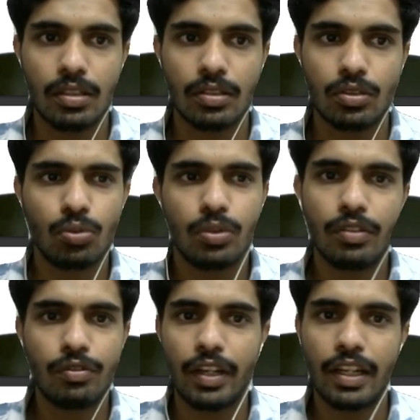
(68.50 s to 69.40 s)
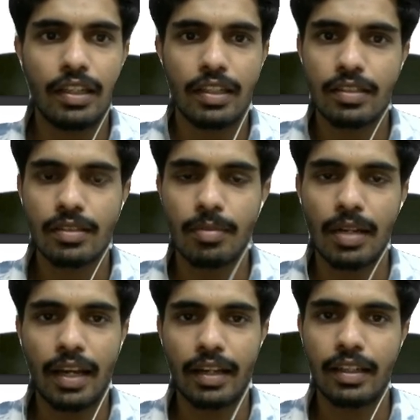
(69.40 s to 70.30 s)
student faculty
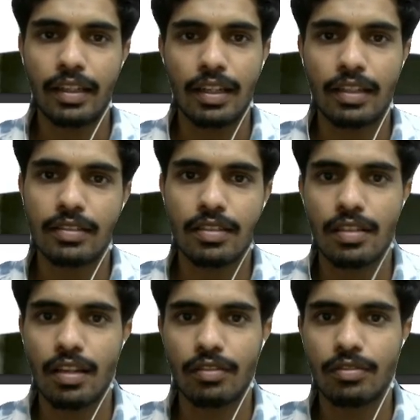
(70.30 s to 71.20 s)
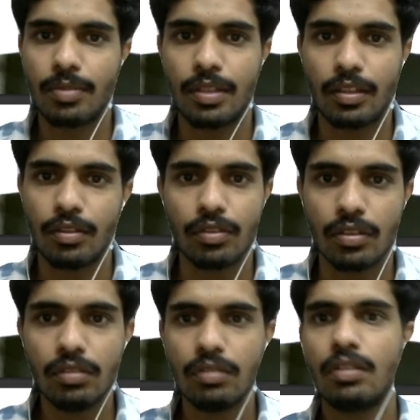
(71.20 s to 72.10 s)
similarity analysis has been
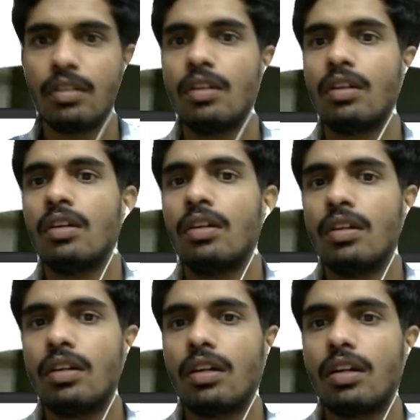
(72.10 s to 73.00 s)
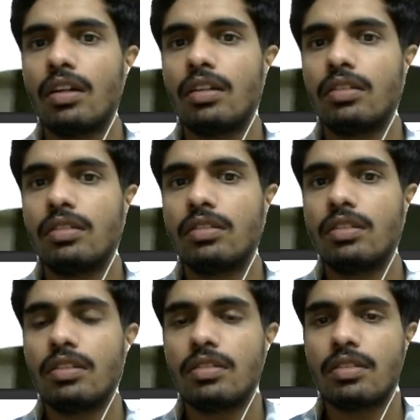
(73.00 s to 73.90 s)
given, and
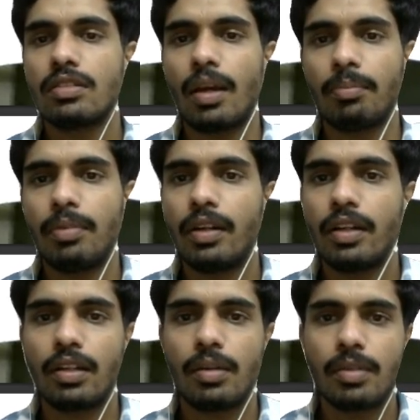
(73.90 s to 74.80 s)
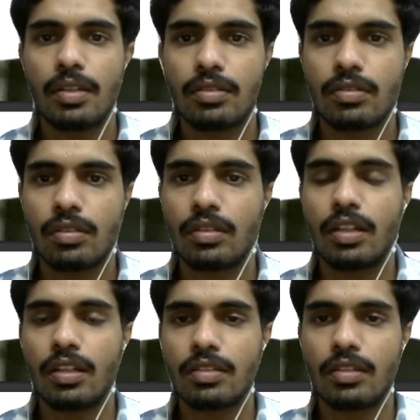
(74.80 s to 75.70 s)
there is a sample database, a
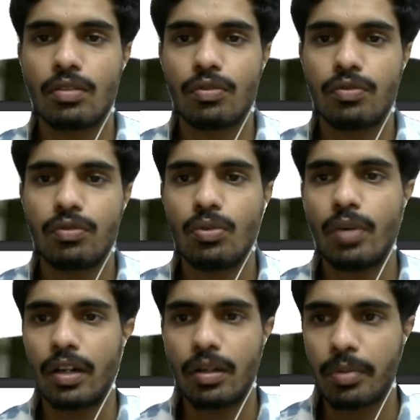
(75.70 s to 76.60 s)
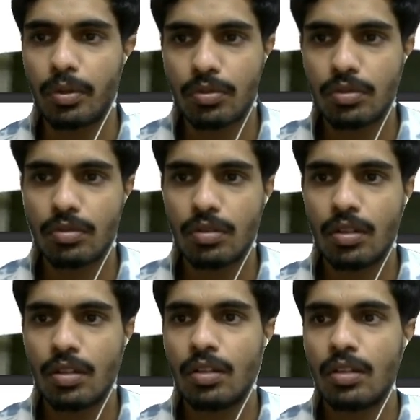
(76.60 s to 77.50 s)
data set of two attributes.
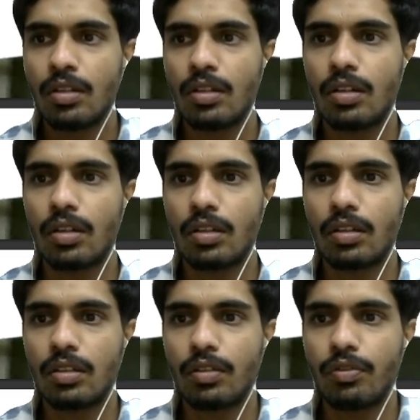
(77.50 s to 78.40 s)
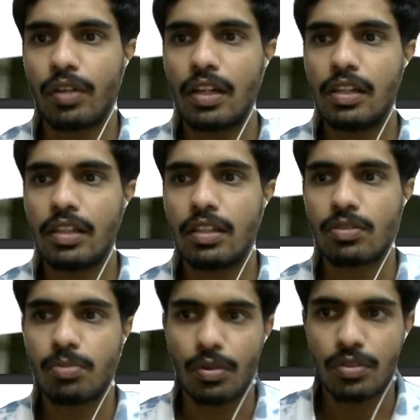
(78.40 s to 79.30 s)
The faculty
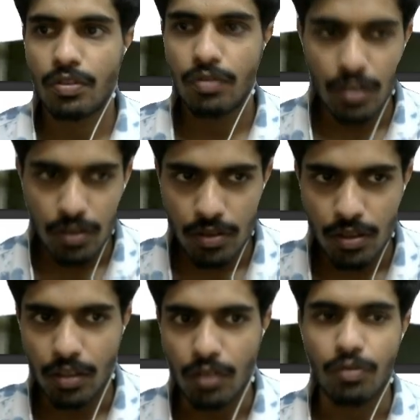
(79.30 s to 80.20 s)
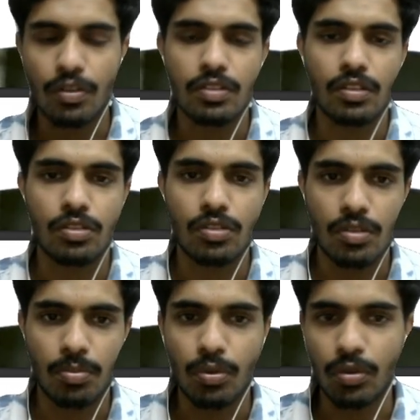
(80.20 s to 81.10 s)
responsiveness and infrastructure
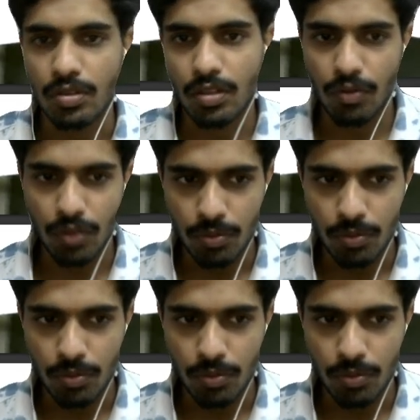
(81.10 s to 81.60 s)
support is given